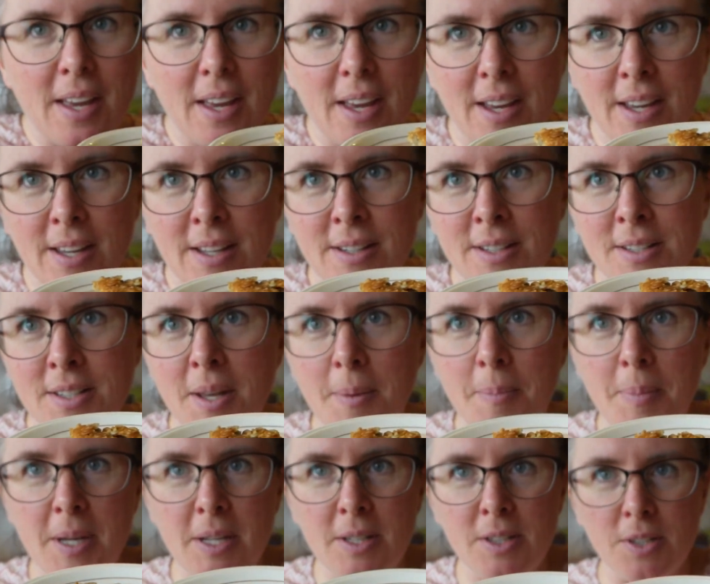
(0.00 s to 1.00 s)
and a
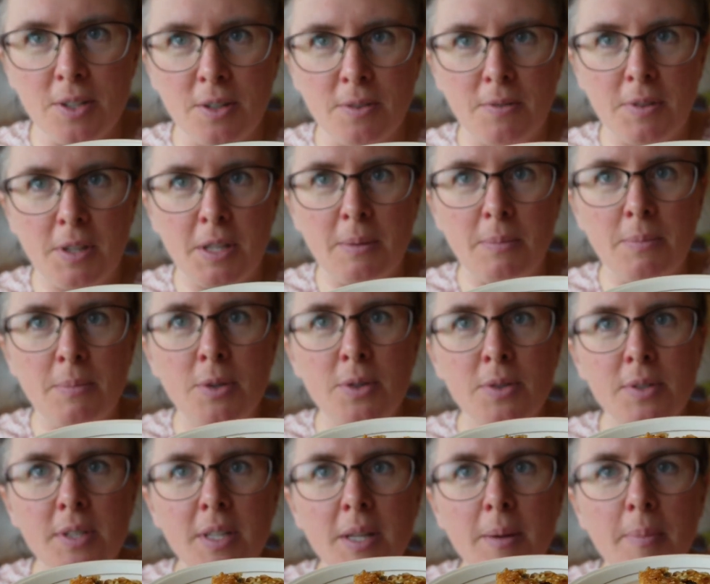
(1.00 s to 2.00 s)
piece of the
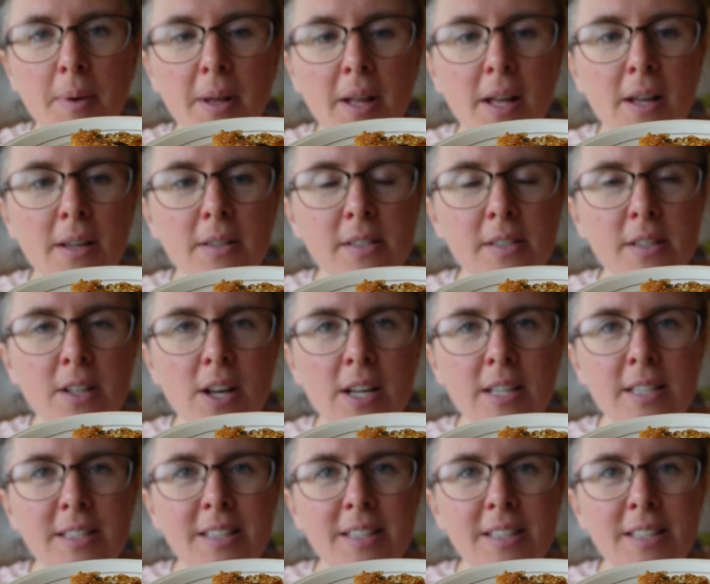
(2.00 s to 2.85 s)
muesli bar slice